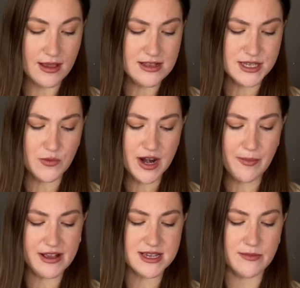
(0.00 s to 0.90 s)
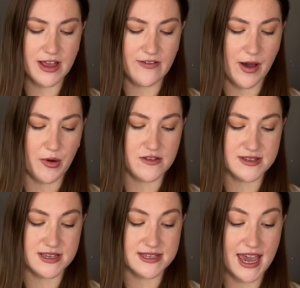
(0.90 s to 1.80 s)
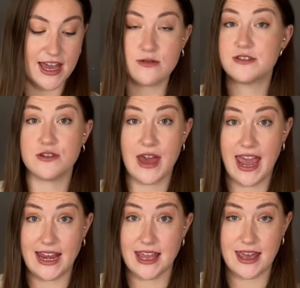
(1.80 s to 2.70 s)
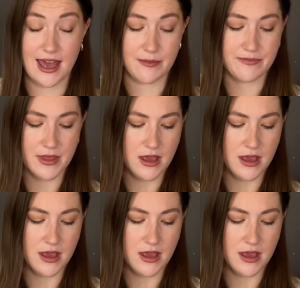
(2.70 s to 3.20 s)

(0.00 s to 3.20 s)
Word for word: And so when I picked up Love Hypothesis and also The Hating Game,